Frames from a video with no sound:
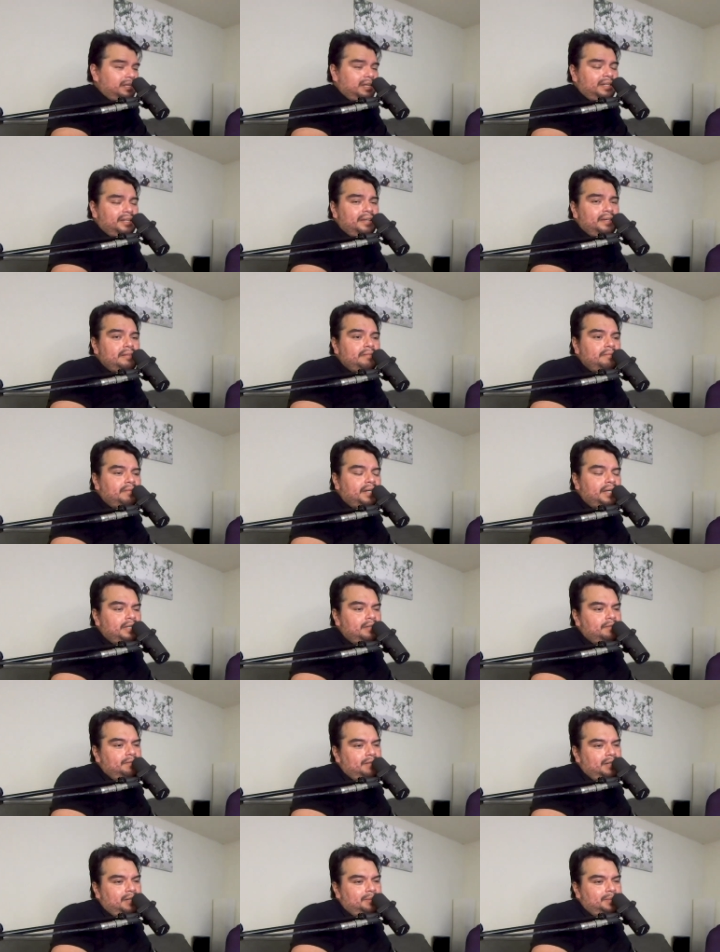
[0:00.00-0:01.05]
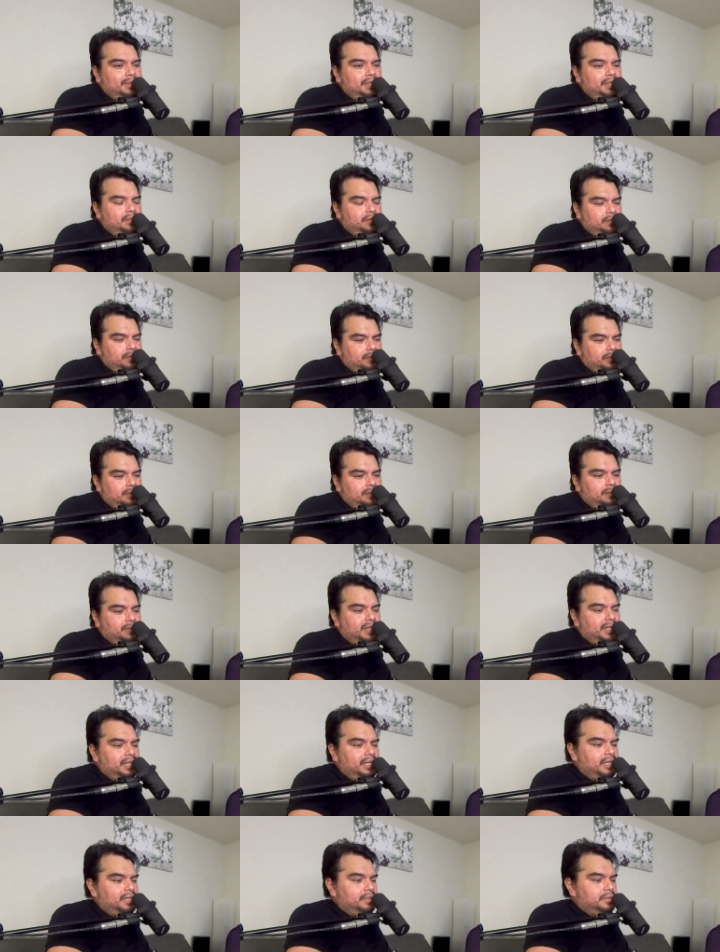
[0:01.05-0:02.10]
And I invite you, family, to turn
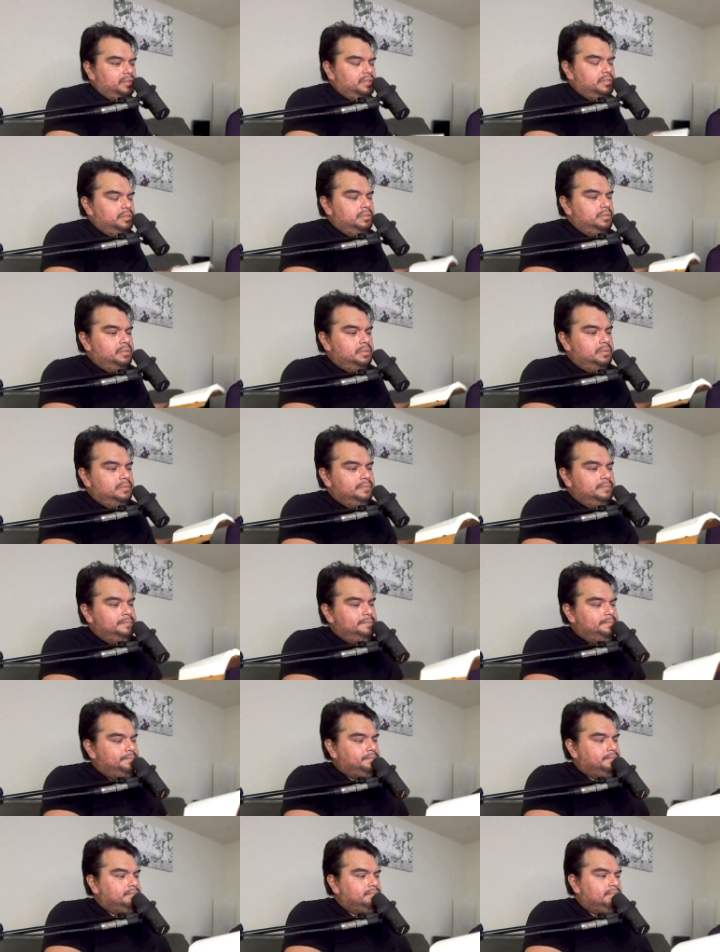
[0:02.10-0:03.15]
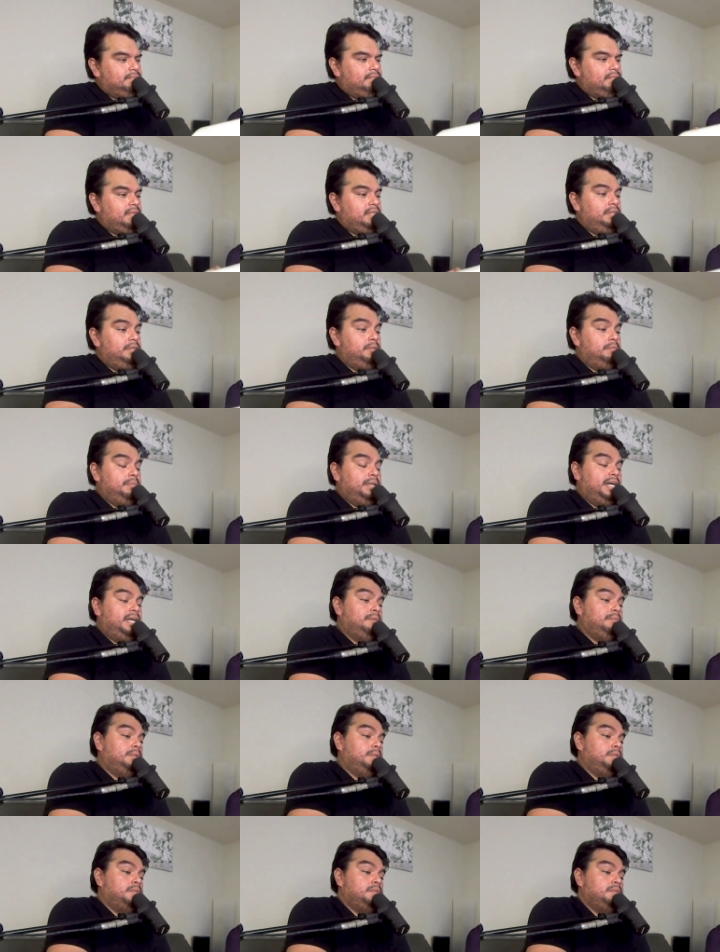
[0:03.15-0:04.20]
right now to your
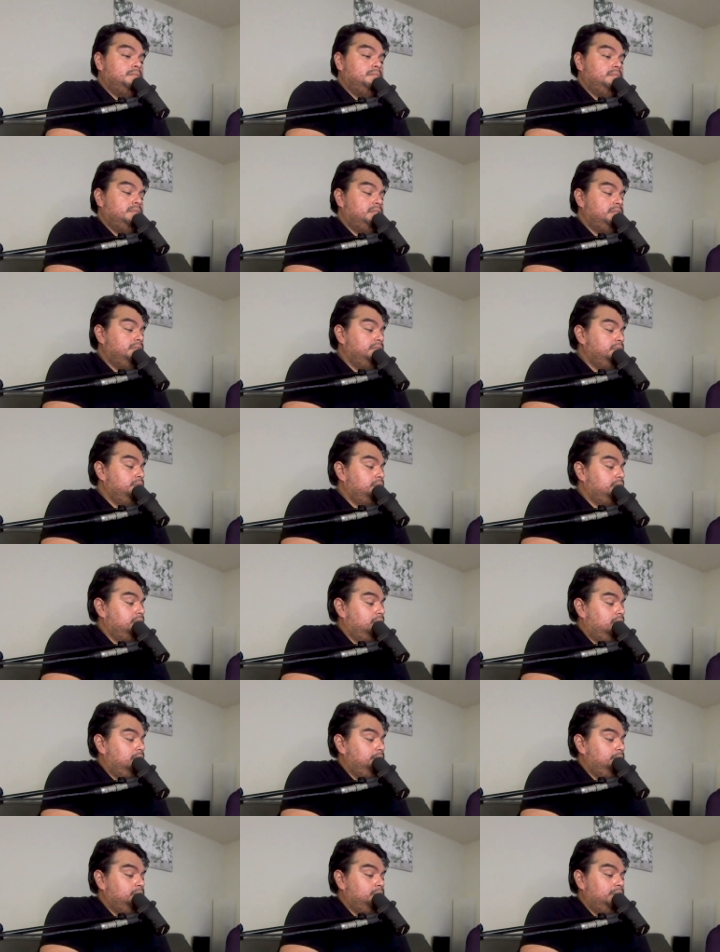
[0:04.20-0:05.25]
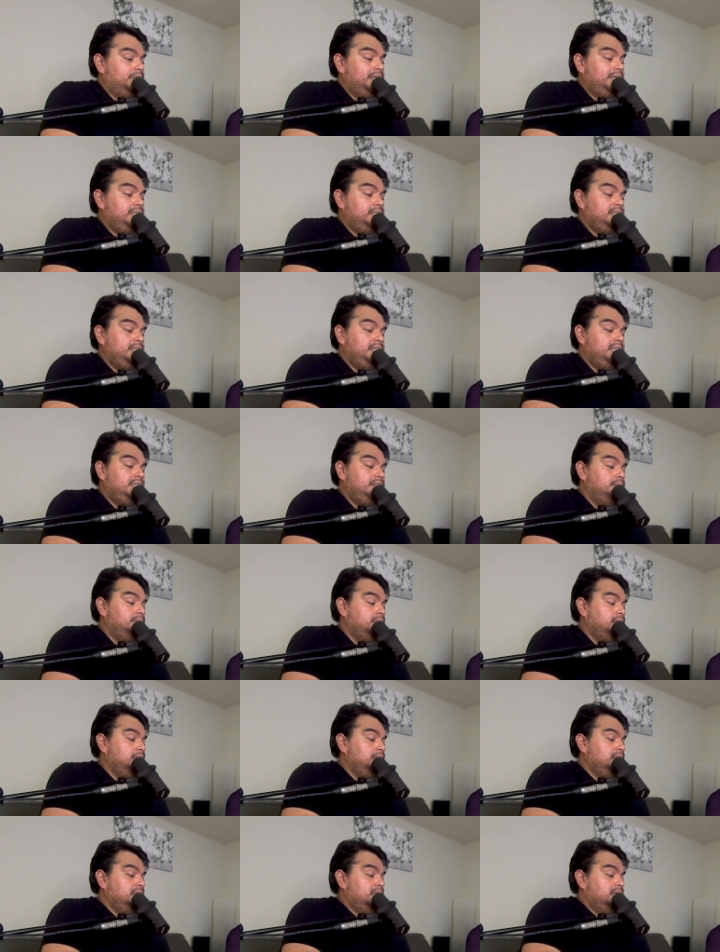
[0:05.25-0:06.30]
Bibles. Turn to Psalm 118.
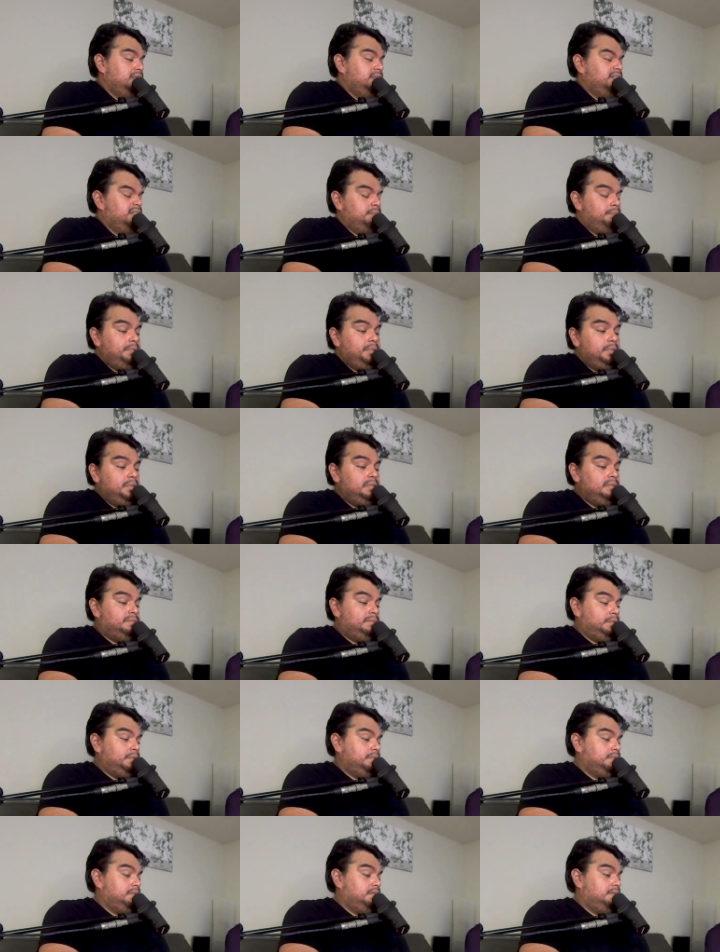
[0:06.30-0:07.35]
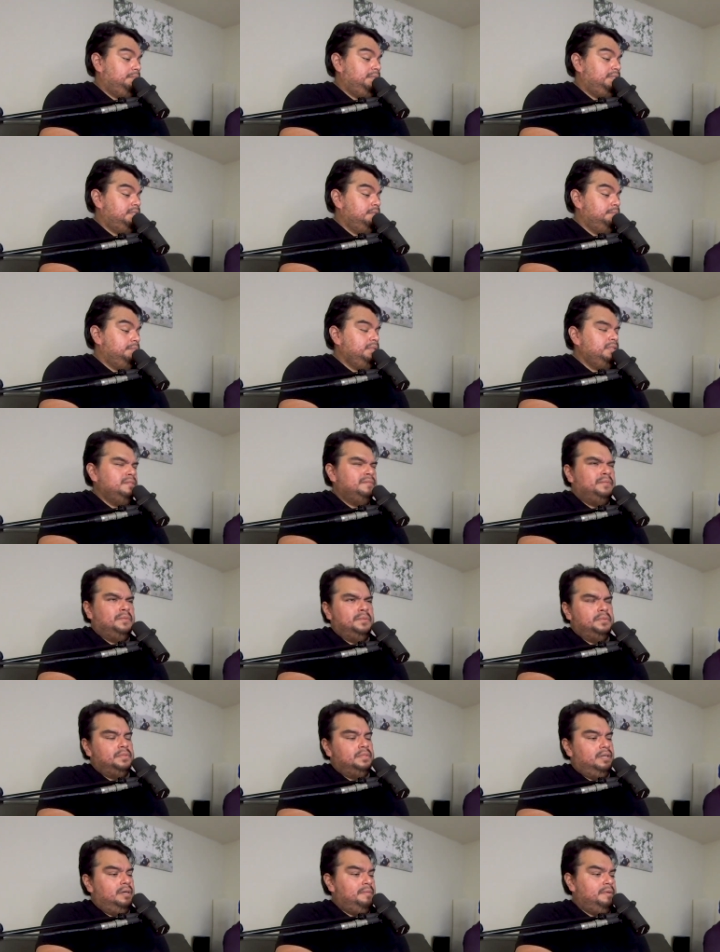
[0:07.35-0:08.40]
It's a beautiful psalm. It's a beautiful
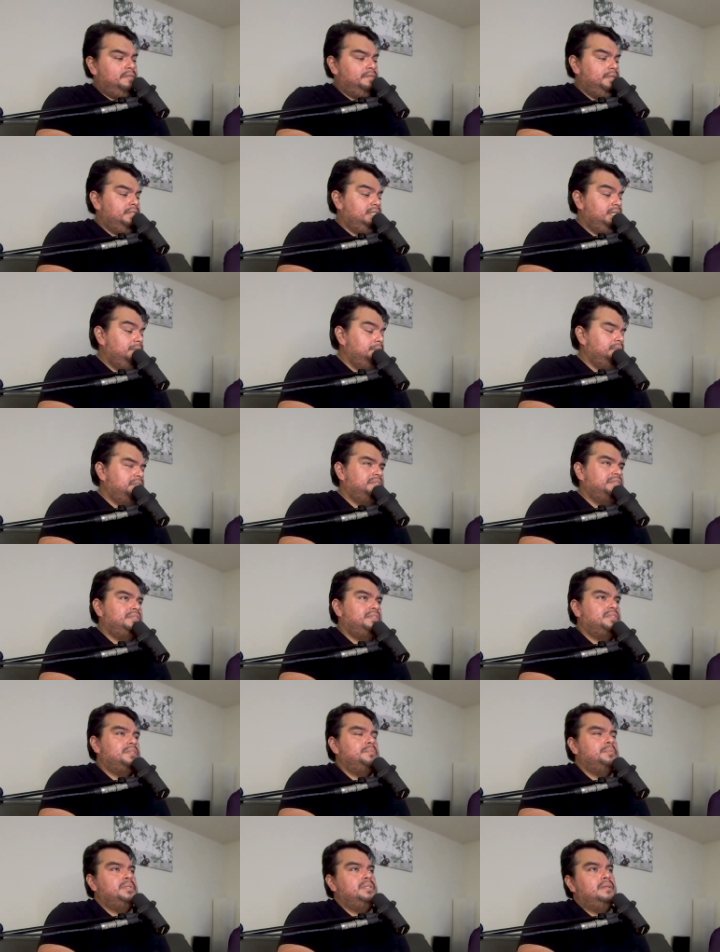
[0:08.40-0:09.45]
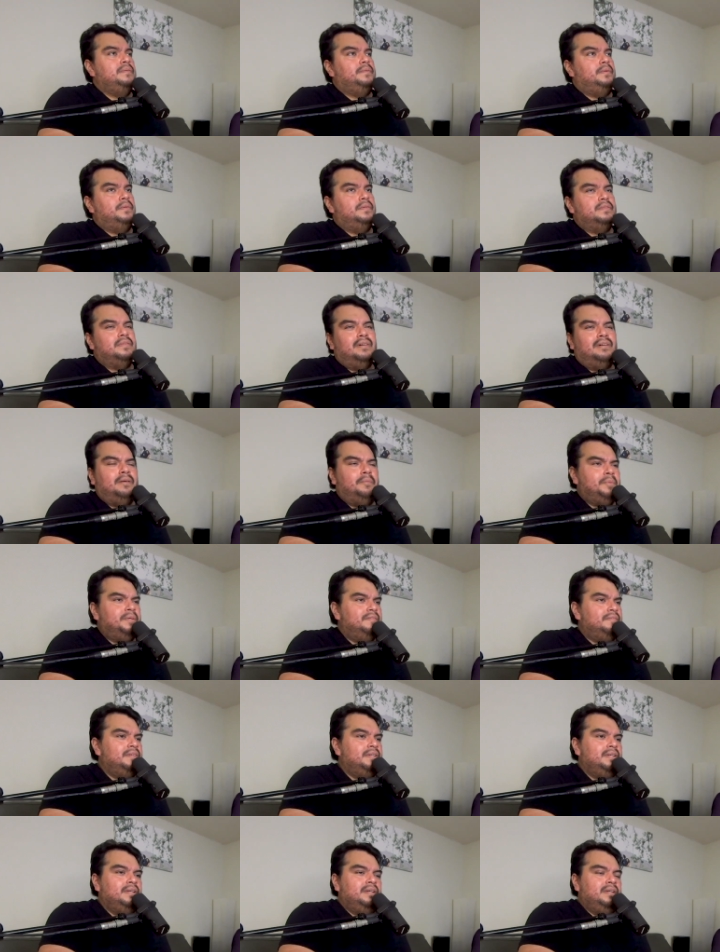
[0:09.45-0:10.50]
psalm of redemption. It's a beautiful psalm of,
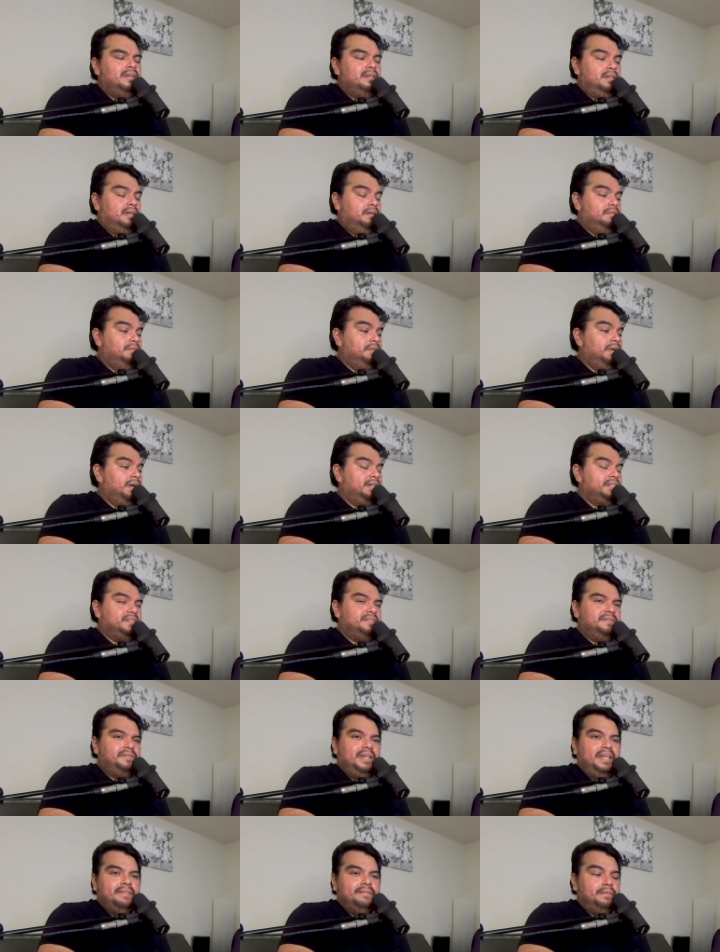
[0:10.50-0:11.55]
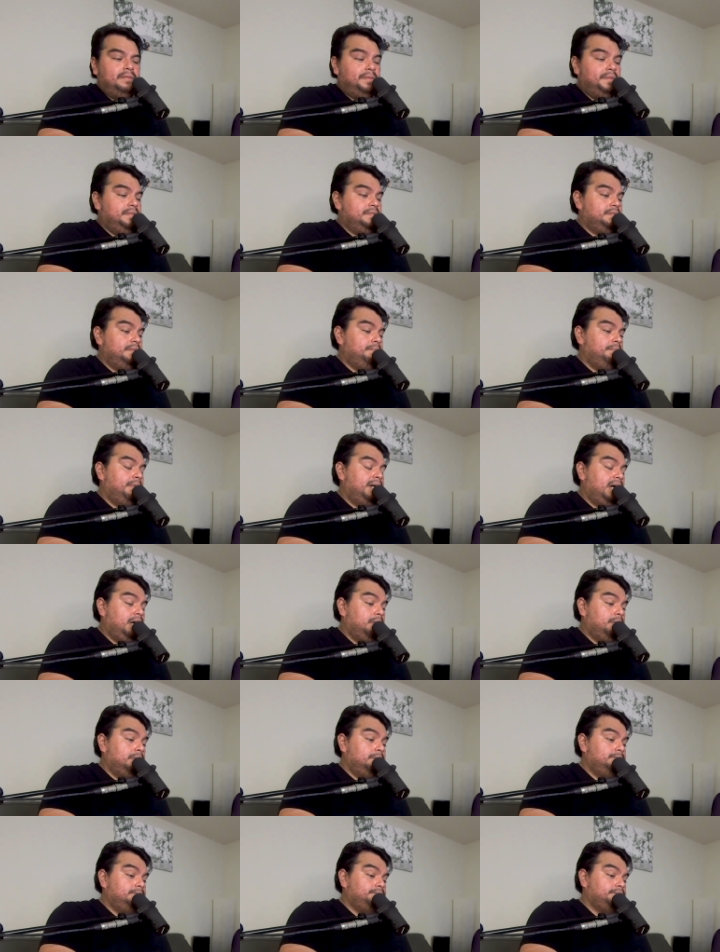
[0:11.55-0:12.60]
of God's faithfulness and
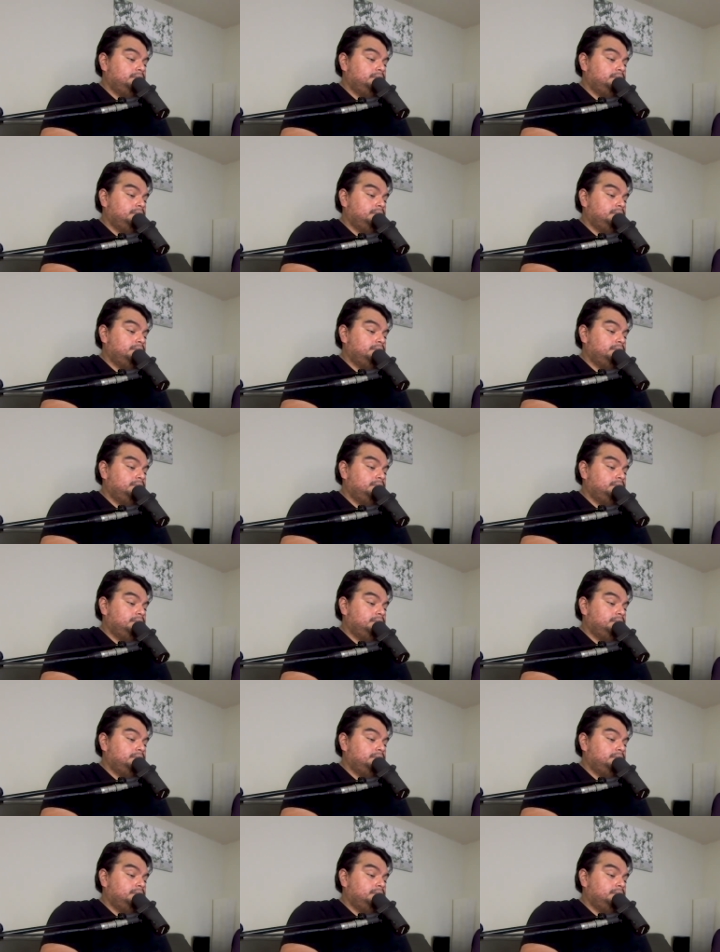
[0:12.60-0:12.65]
power.